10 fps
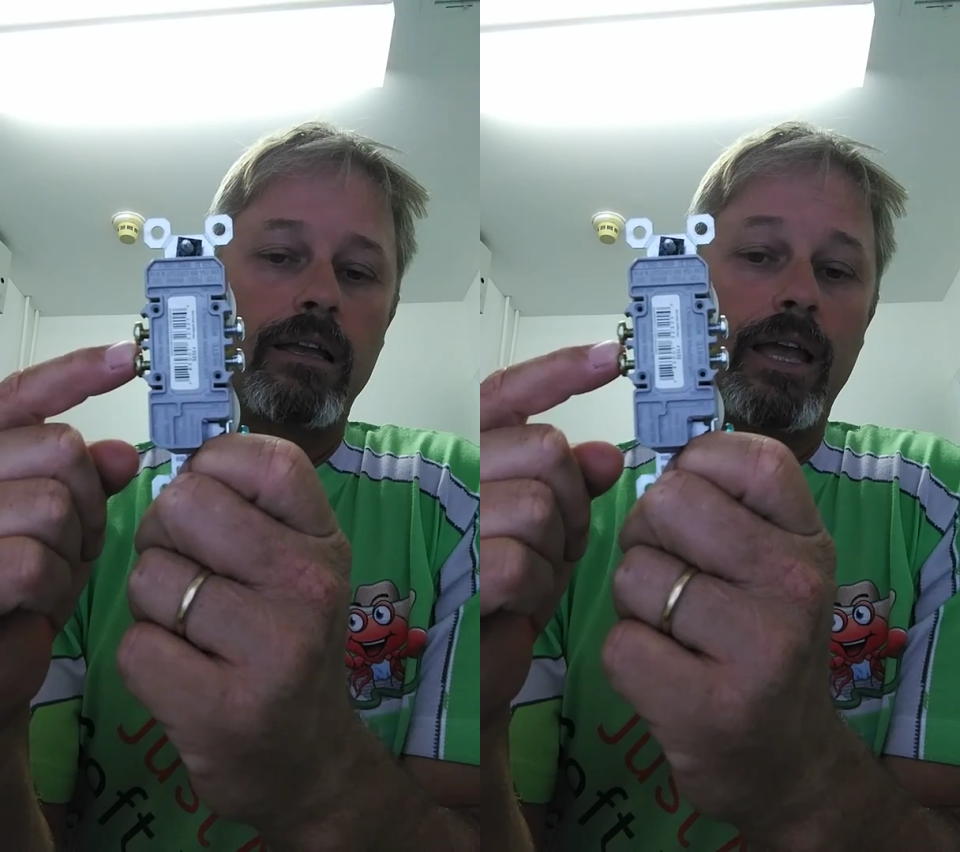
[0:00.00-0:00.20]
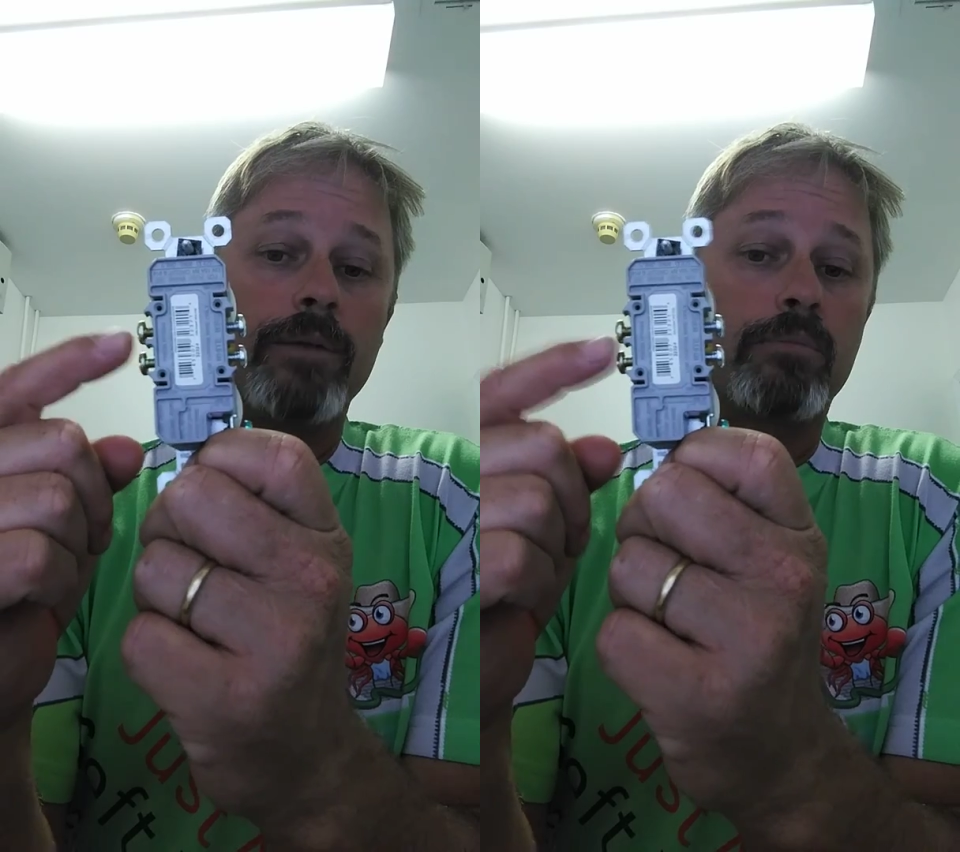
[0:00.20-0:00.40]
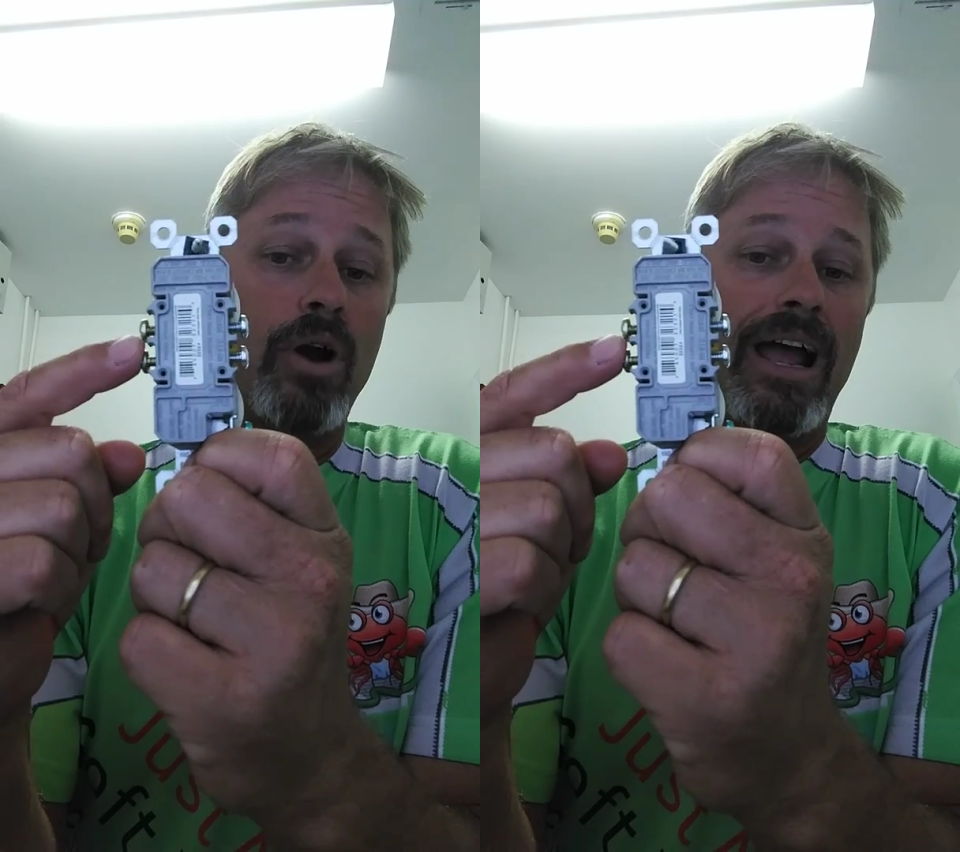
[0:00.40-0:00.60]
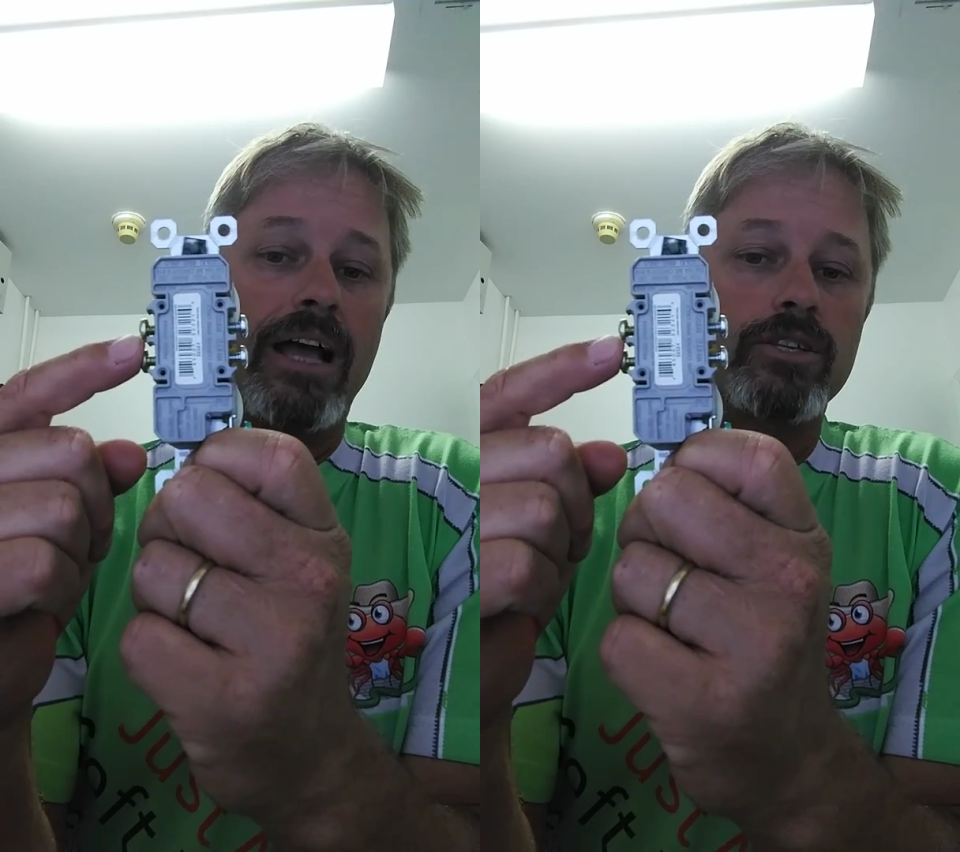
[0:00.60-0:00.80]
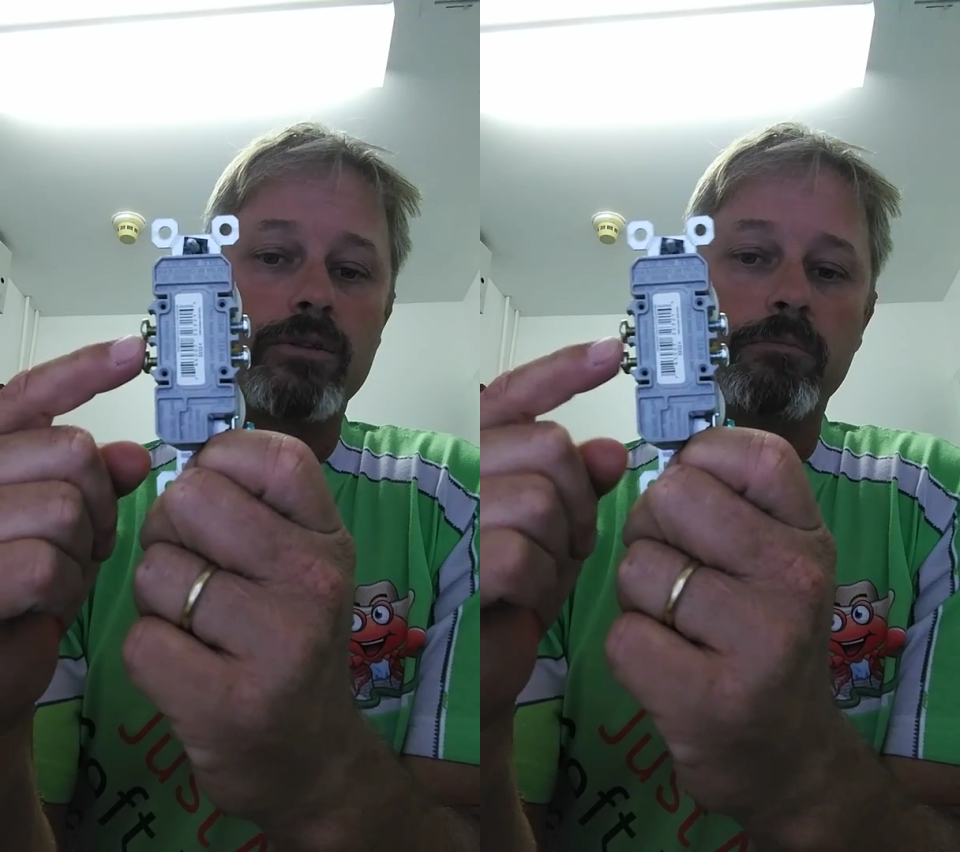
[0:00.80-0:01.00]
and
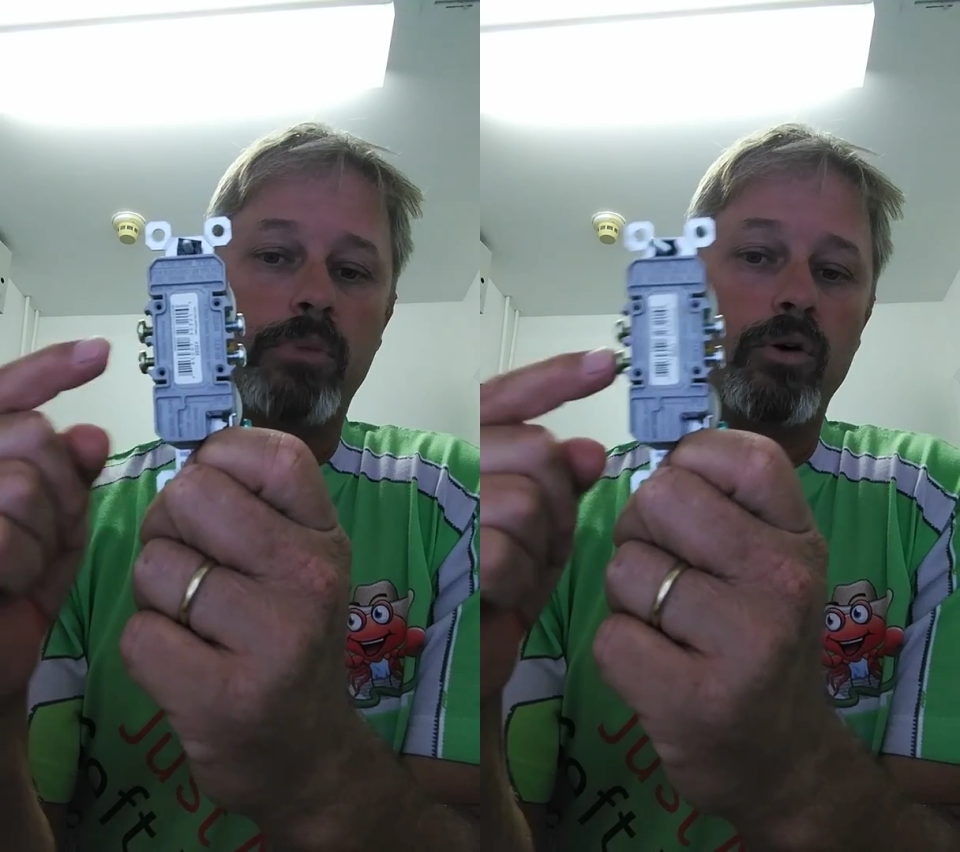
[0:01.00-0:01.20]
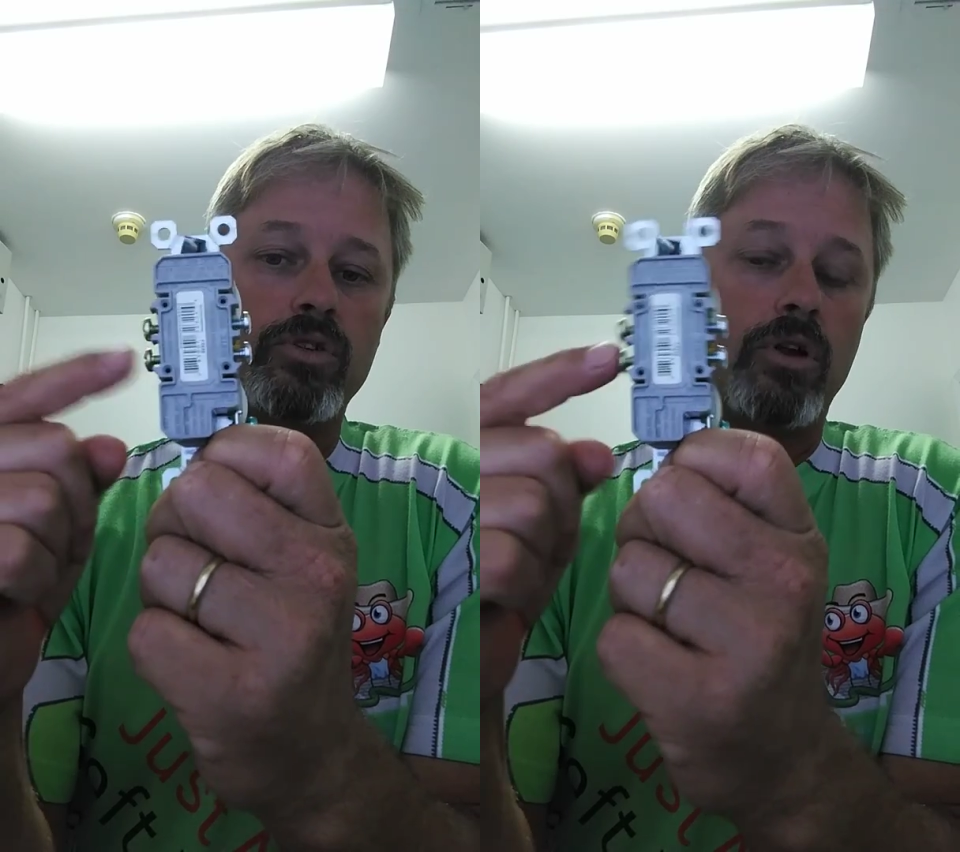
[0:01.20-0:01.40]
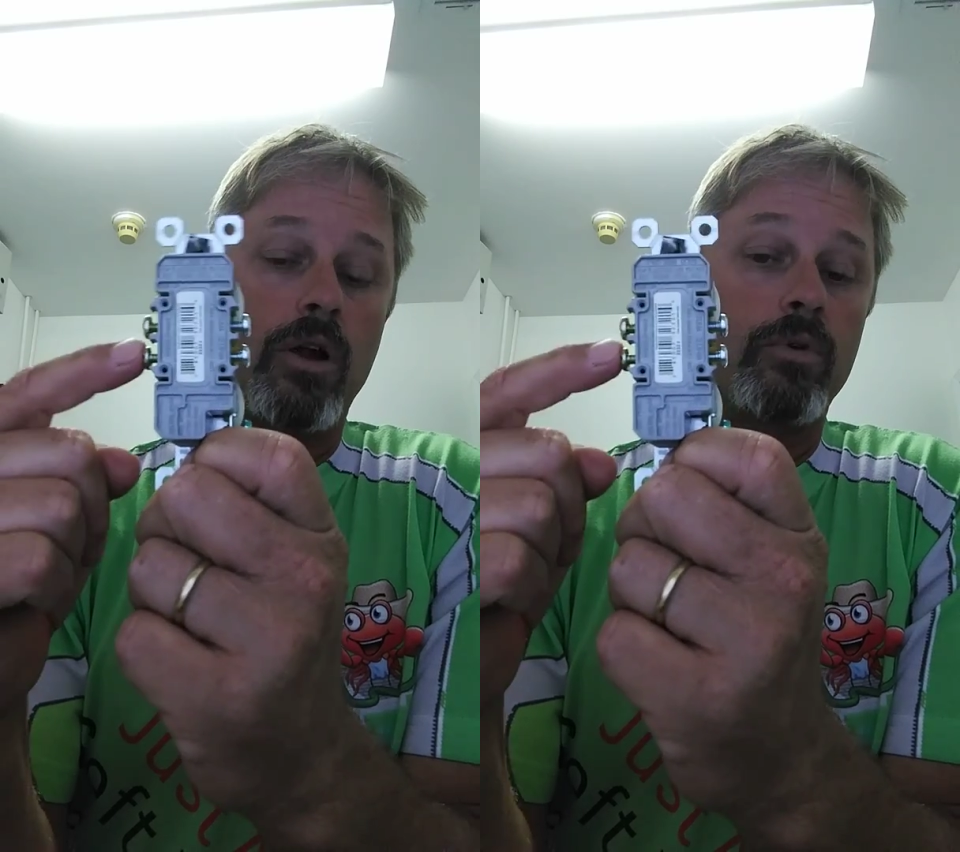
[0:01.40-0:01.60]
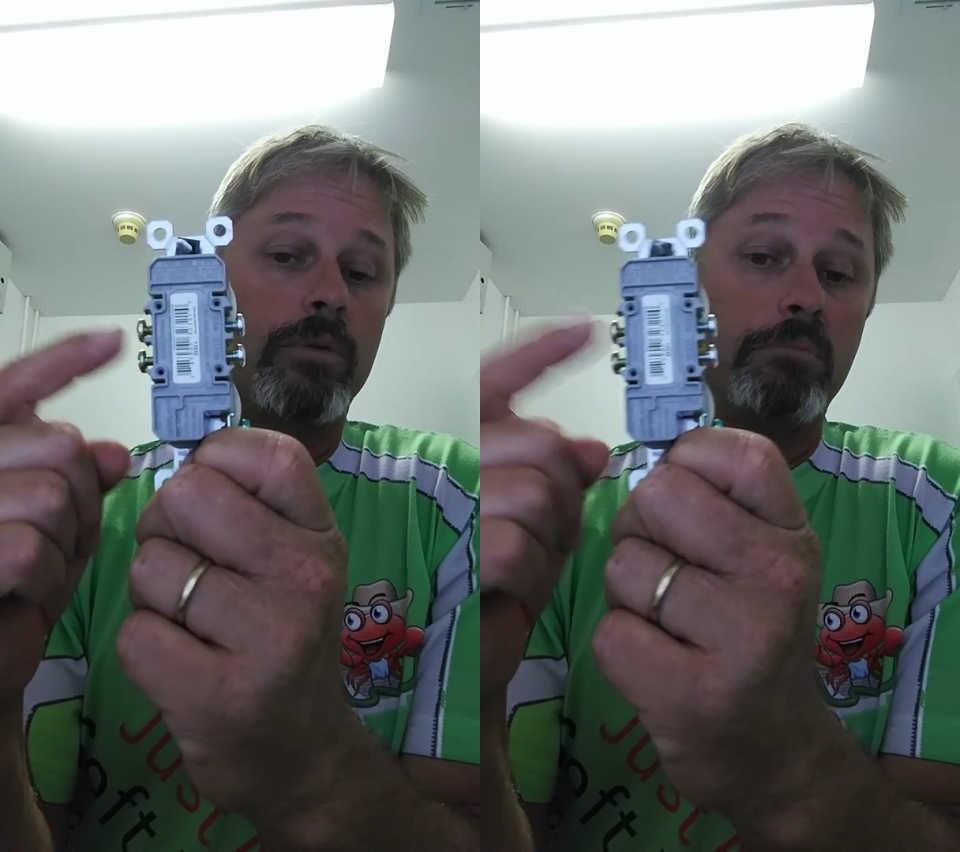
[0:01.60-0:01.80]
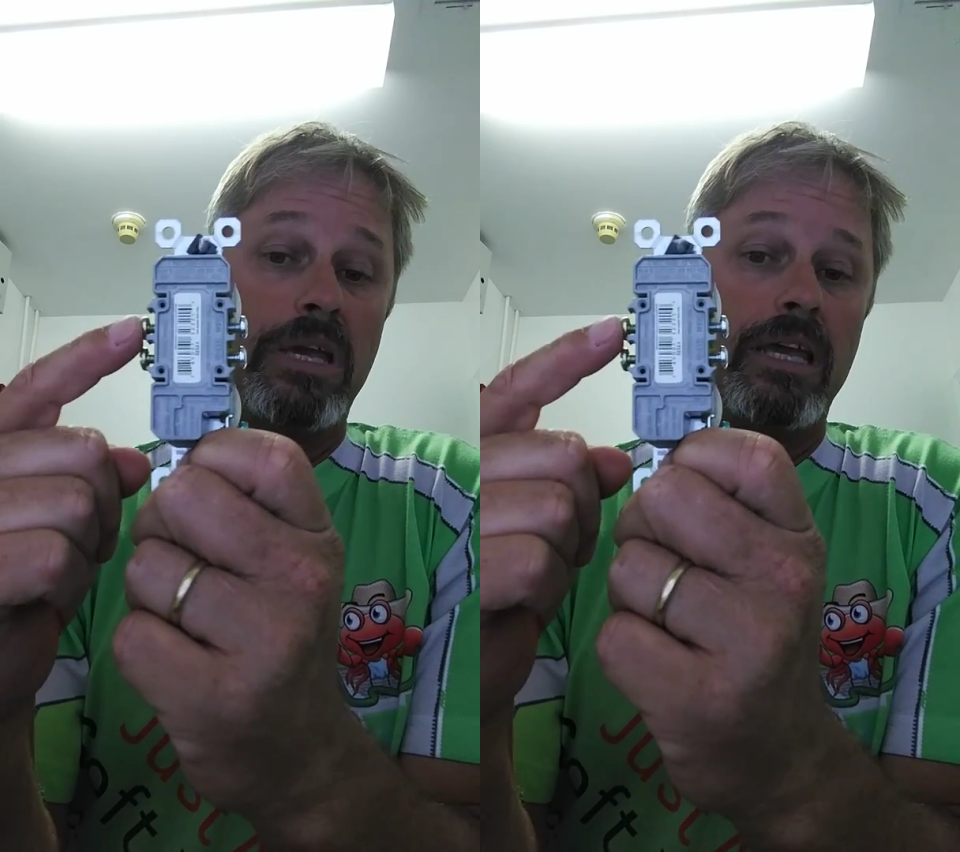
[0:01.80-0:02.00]
brass both start with
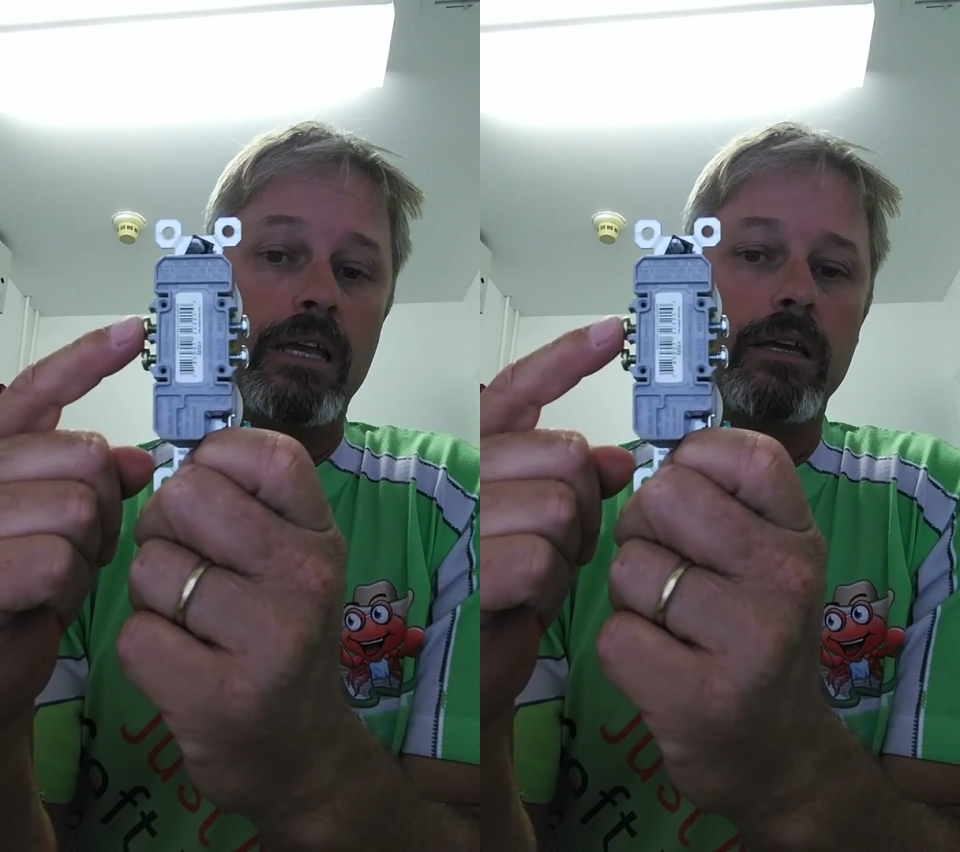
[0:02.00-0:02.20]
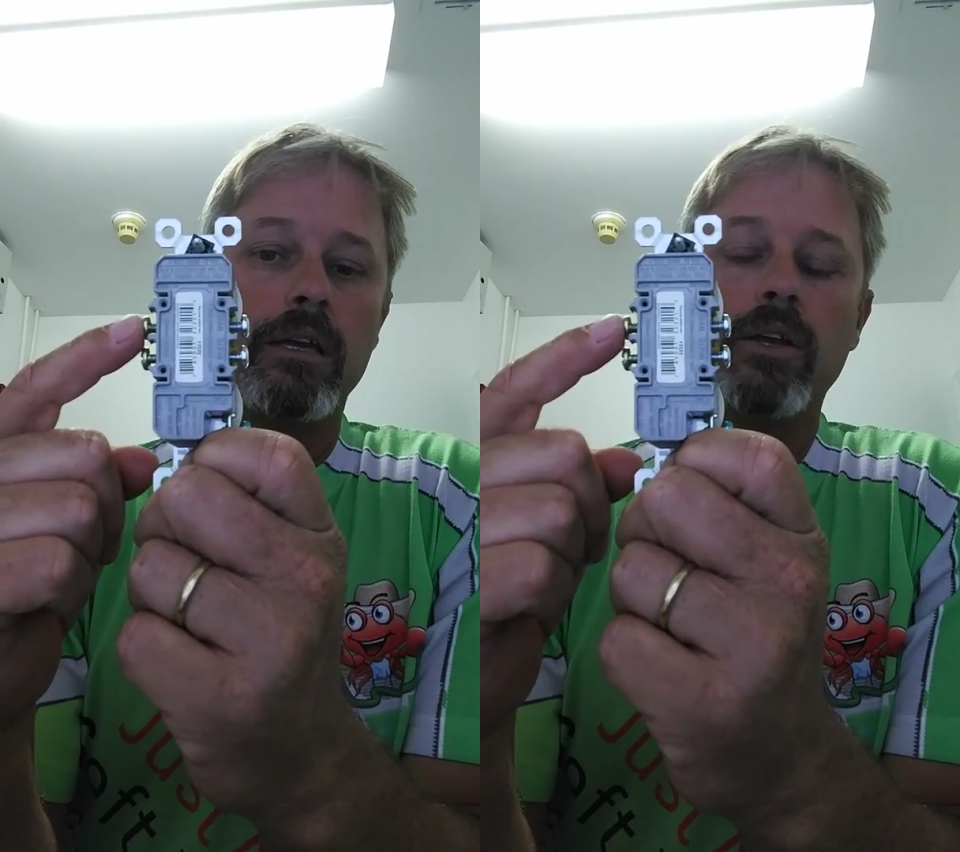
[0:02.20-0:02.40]
a B.